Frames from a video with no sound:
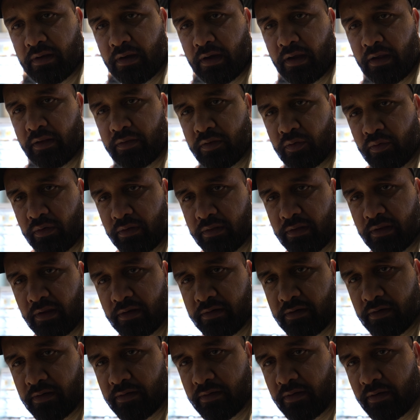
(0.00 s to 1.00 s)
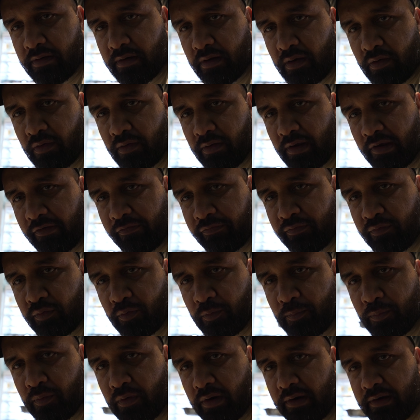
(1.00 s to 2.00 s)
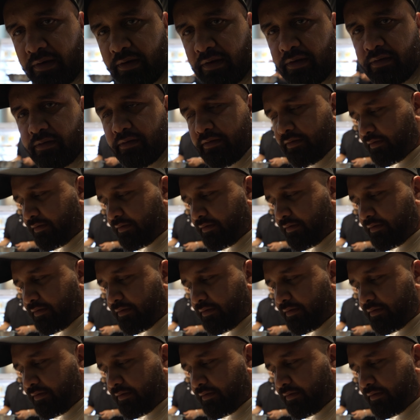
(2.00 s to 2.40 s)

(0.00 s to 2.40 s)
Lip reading: ISO is 800 now. f2.8.